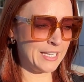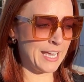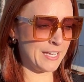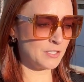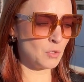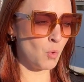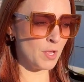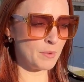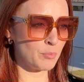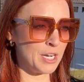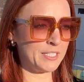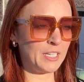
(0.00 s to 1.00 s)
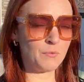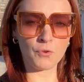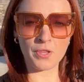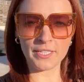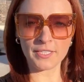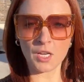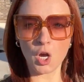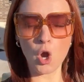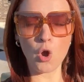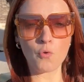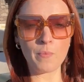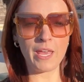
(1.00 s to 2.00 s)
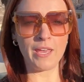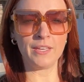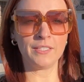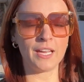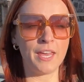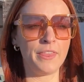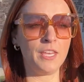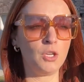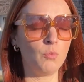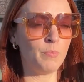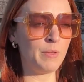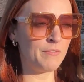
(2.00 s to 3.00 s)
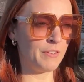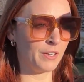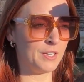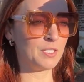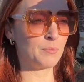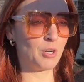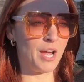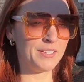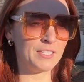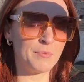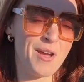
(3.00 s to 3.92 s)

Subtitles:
guess what the pricing for this home is. I think you will be very surprised.